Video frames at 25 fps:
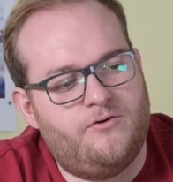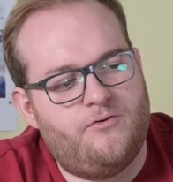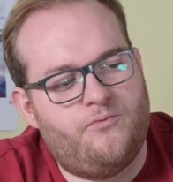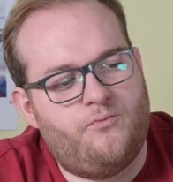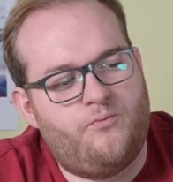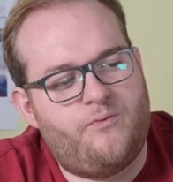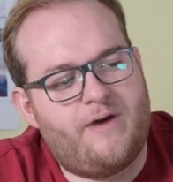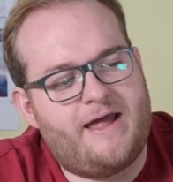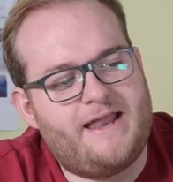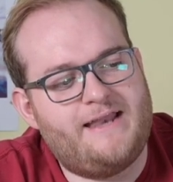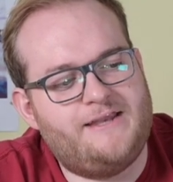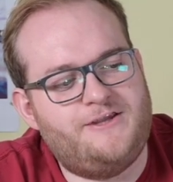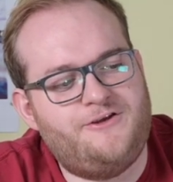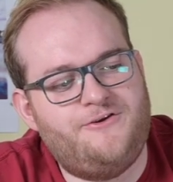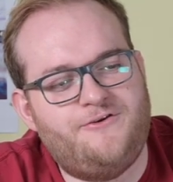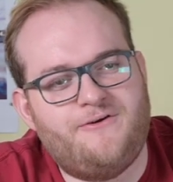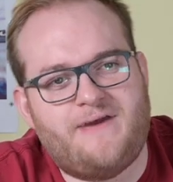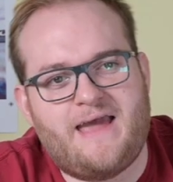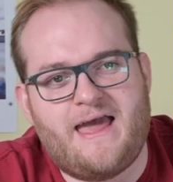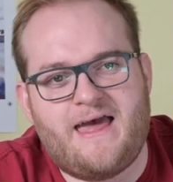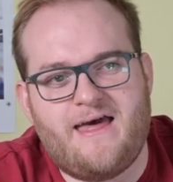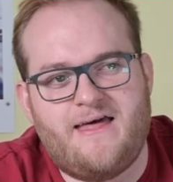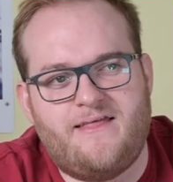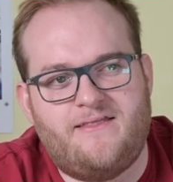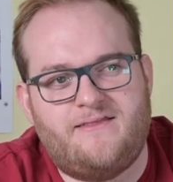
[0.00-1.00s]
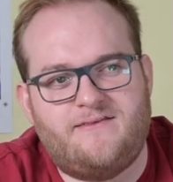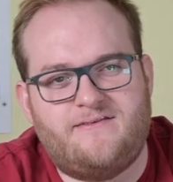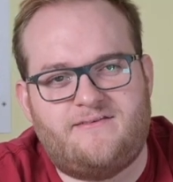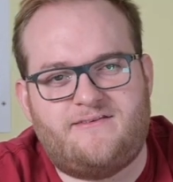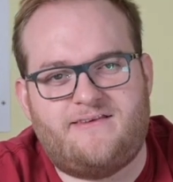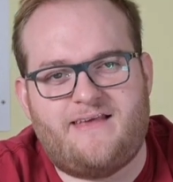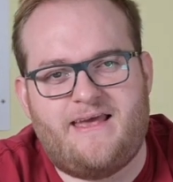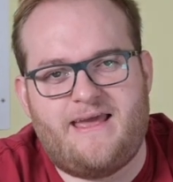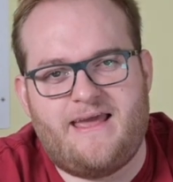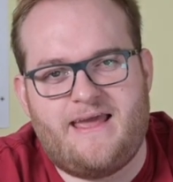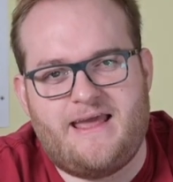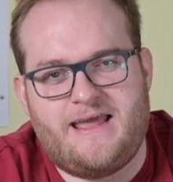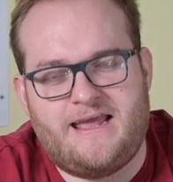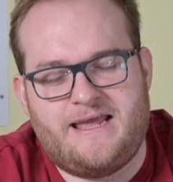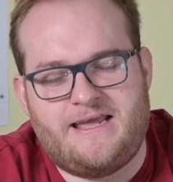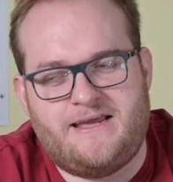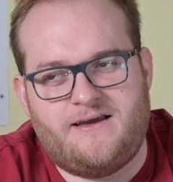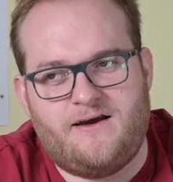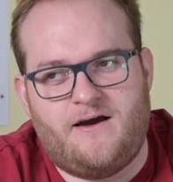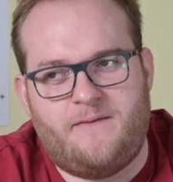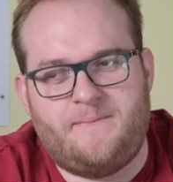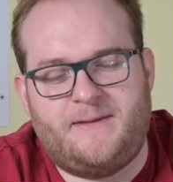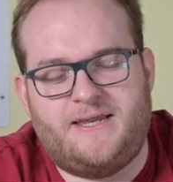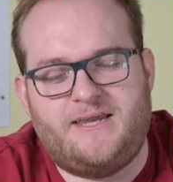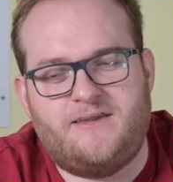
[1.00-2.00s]
when you get, say,
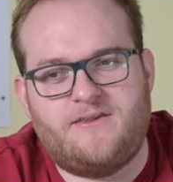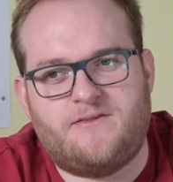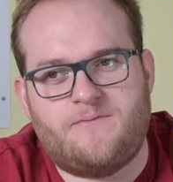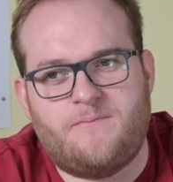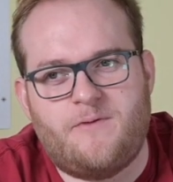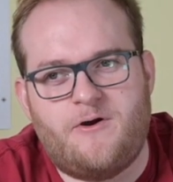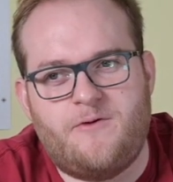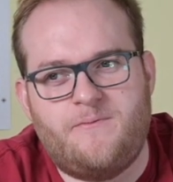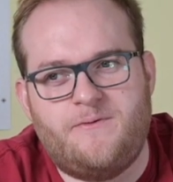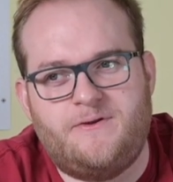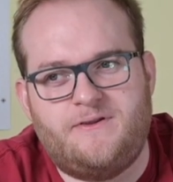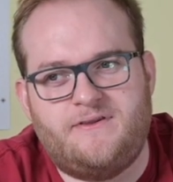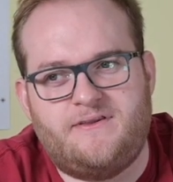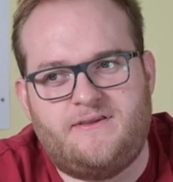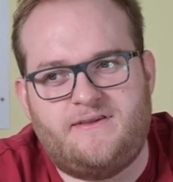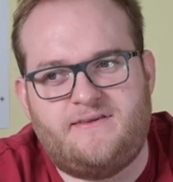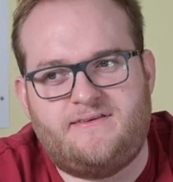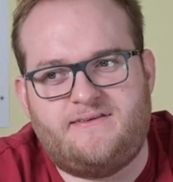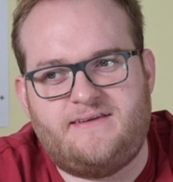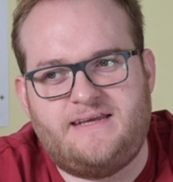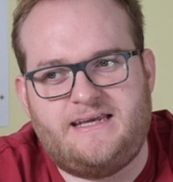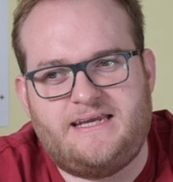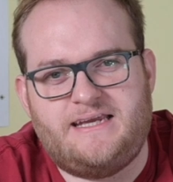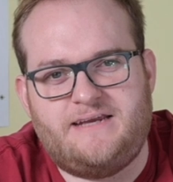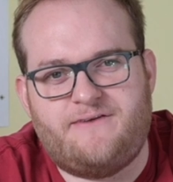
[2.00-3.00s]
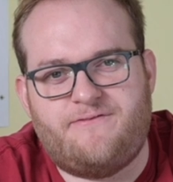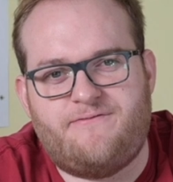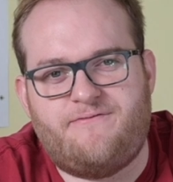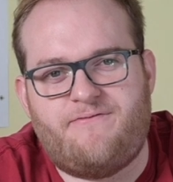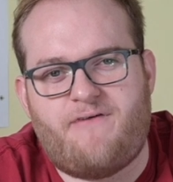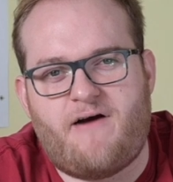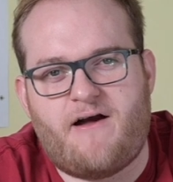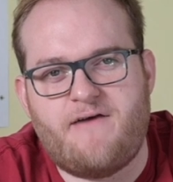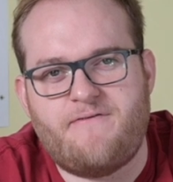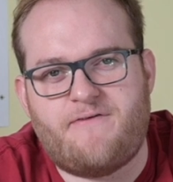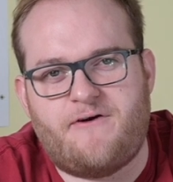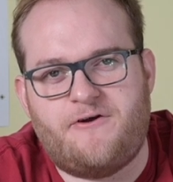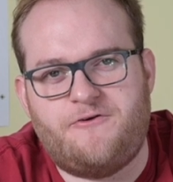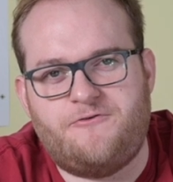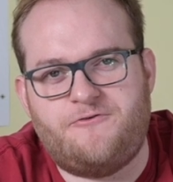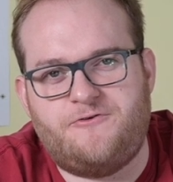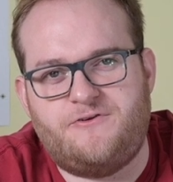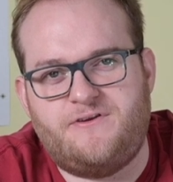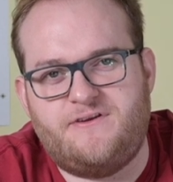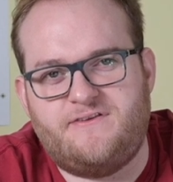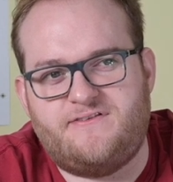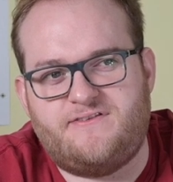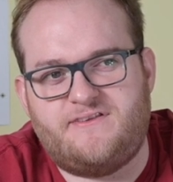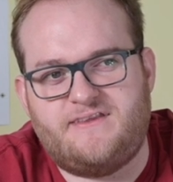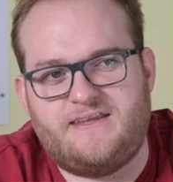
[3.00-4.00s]
I mean, at the moment, the
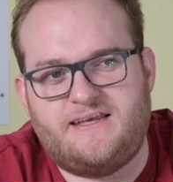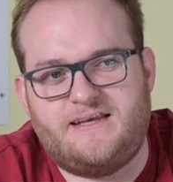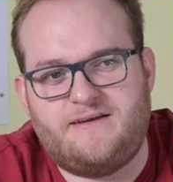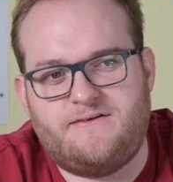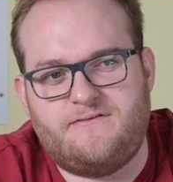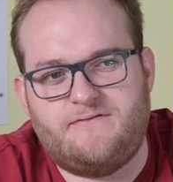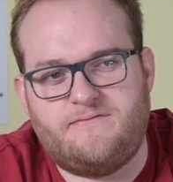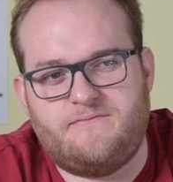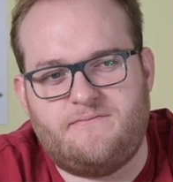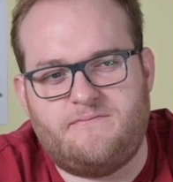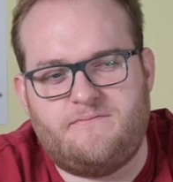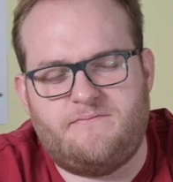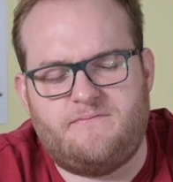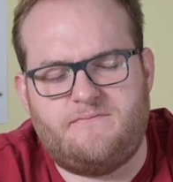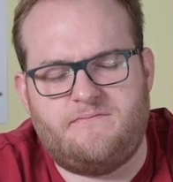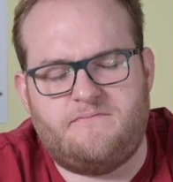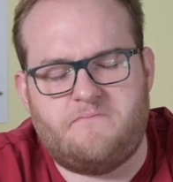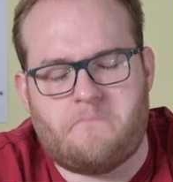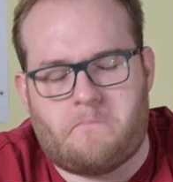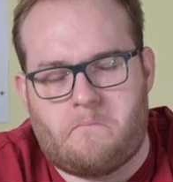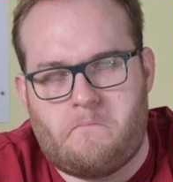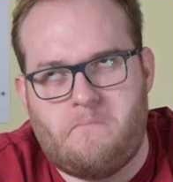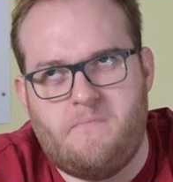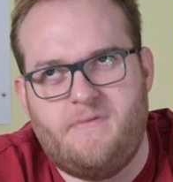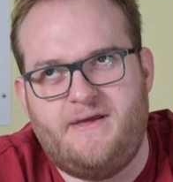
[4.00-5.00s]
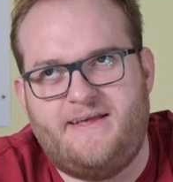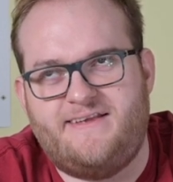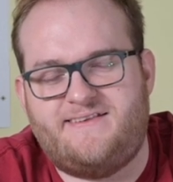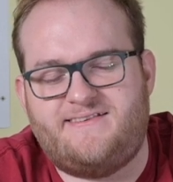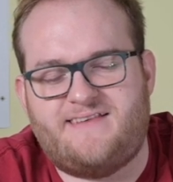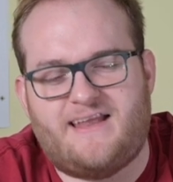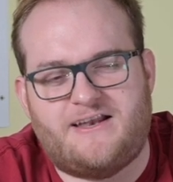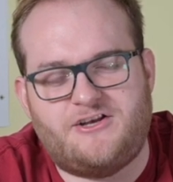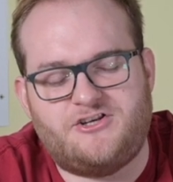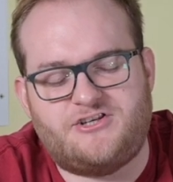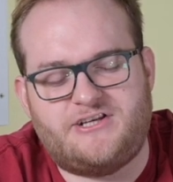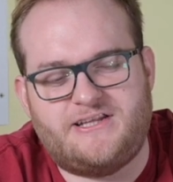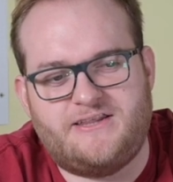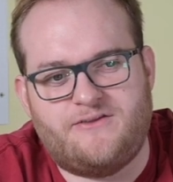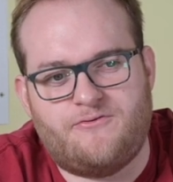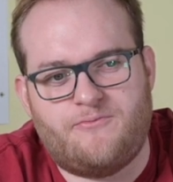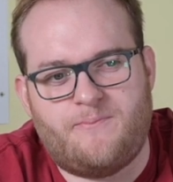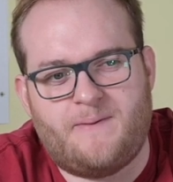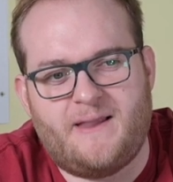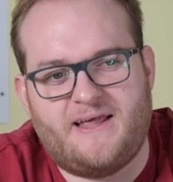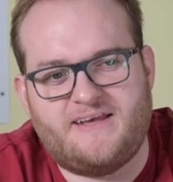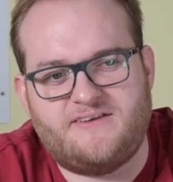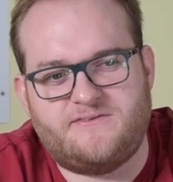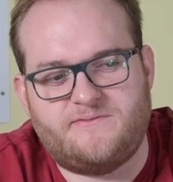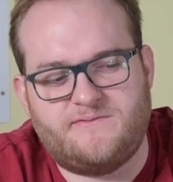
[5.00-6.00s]
D500 is essentially the
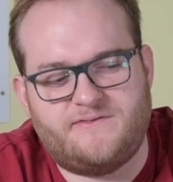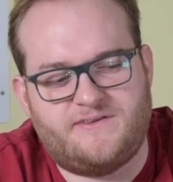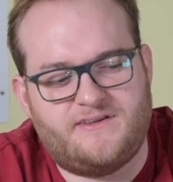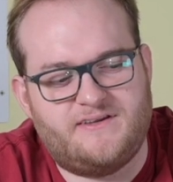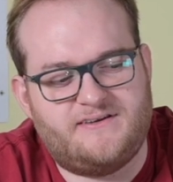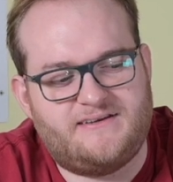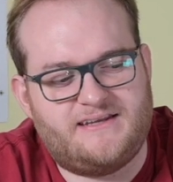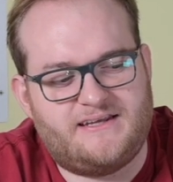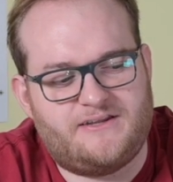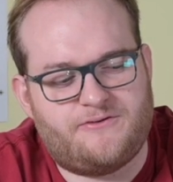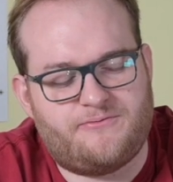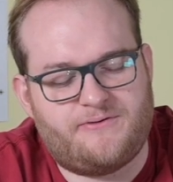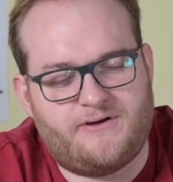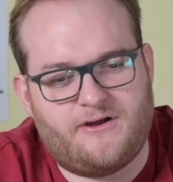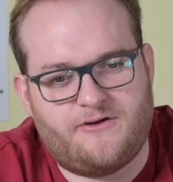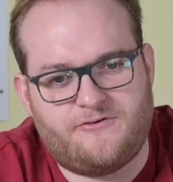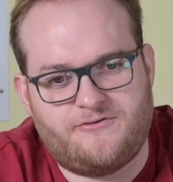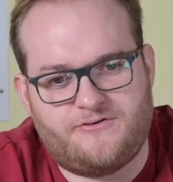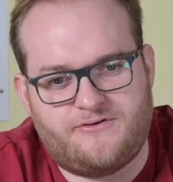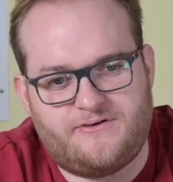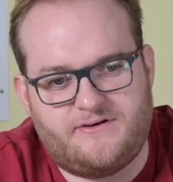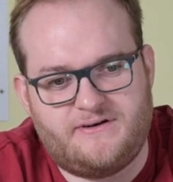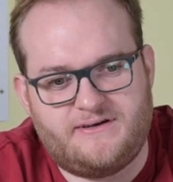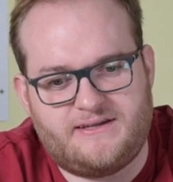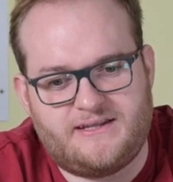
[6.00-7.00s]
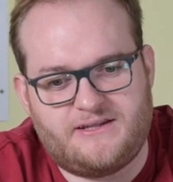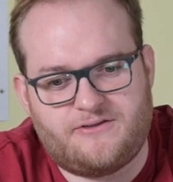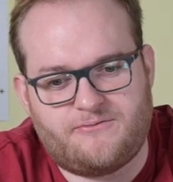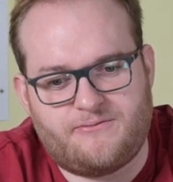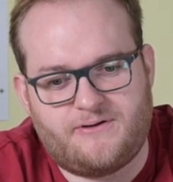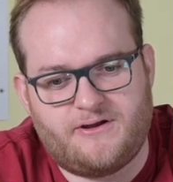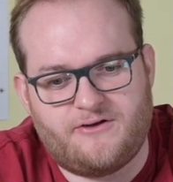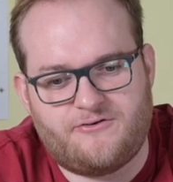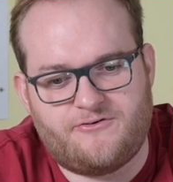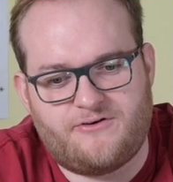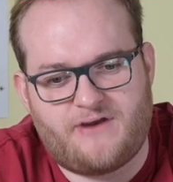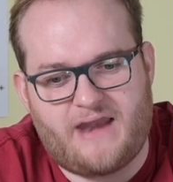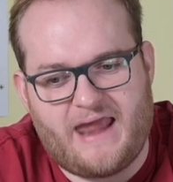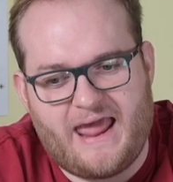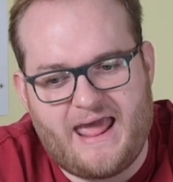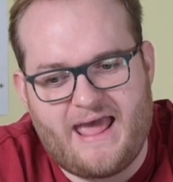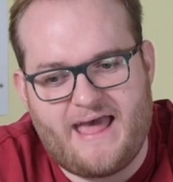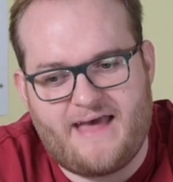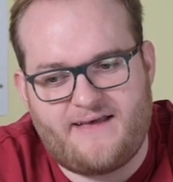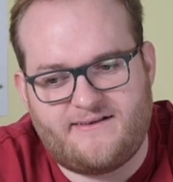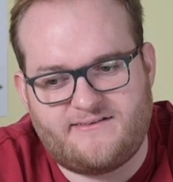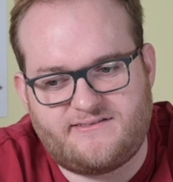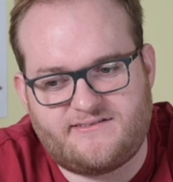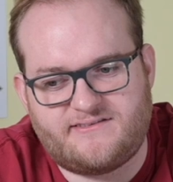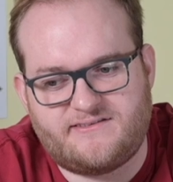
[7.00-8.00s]
replacement for the D300 and
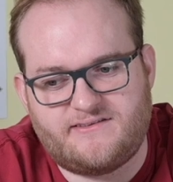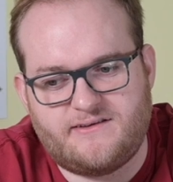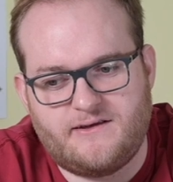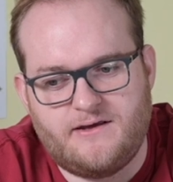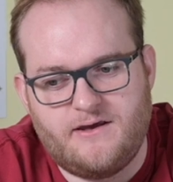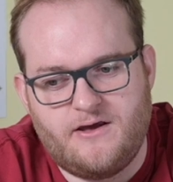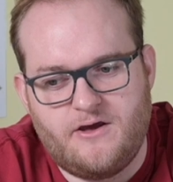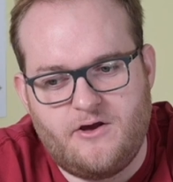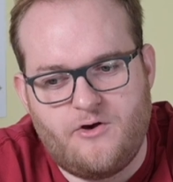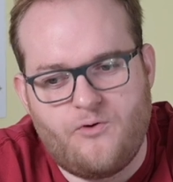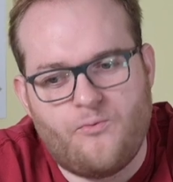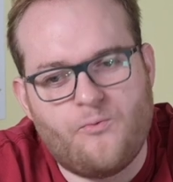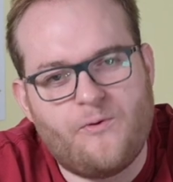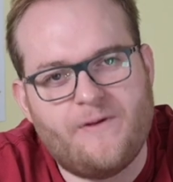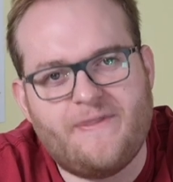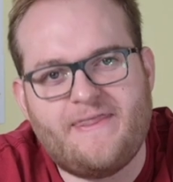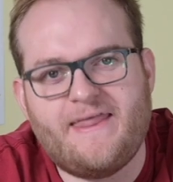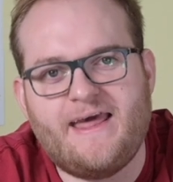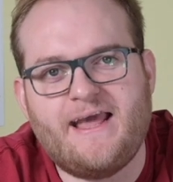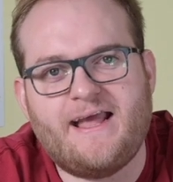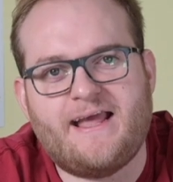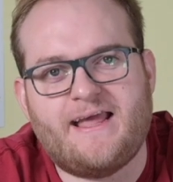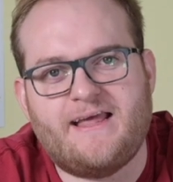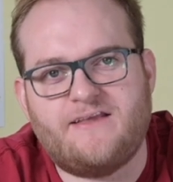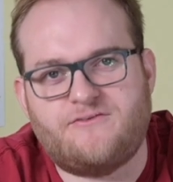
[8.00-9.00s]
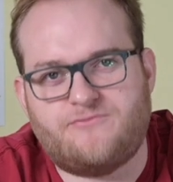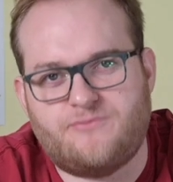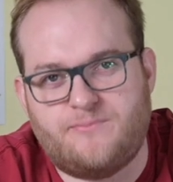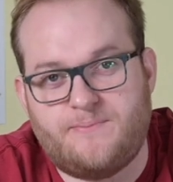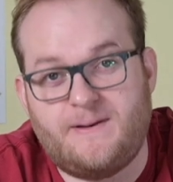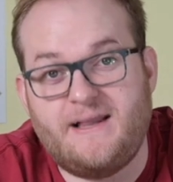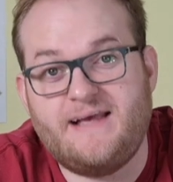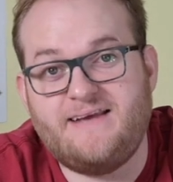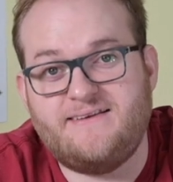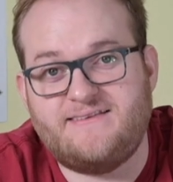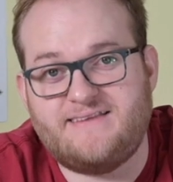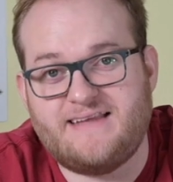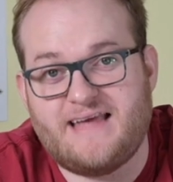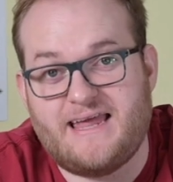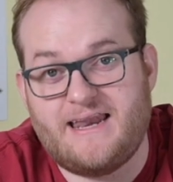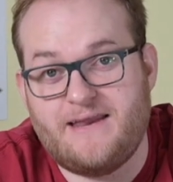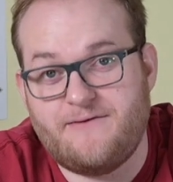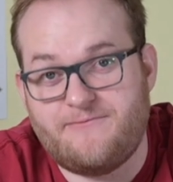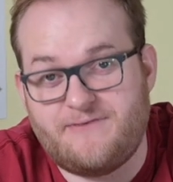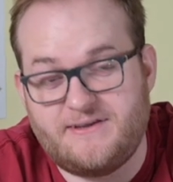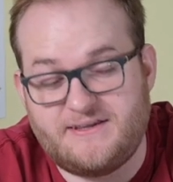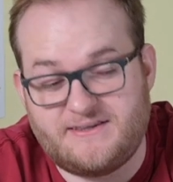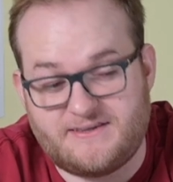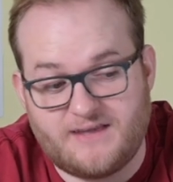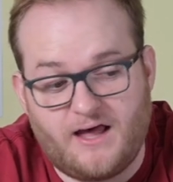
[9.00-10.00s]
D300S. When that gets replaced again,
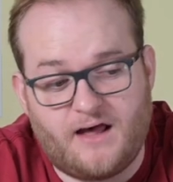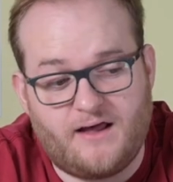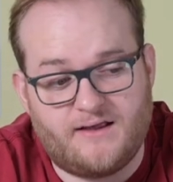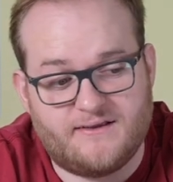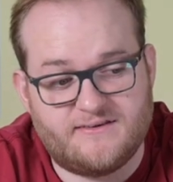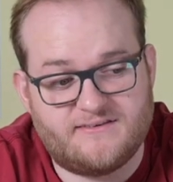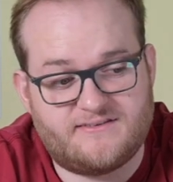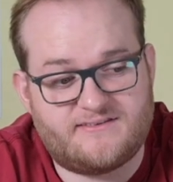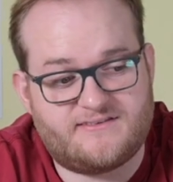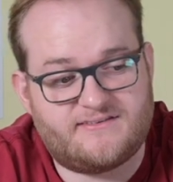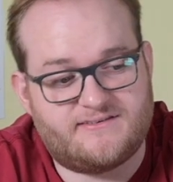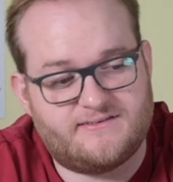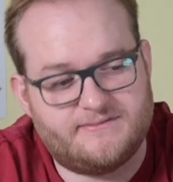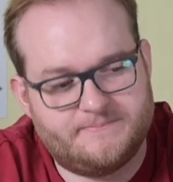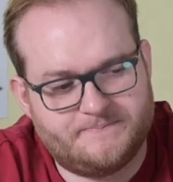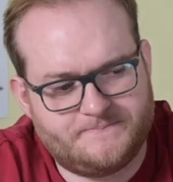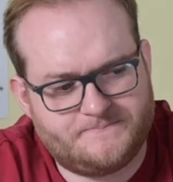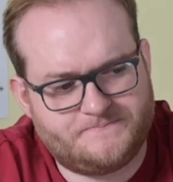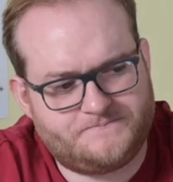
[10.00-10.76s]
if it does,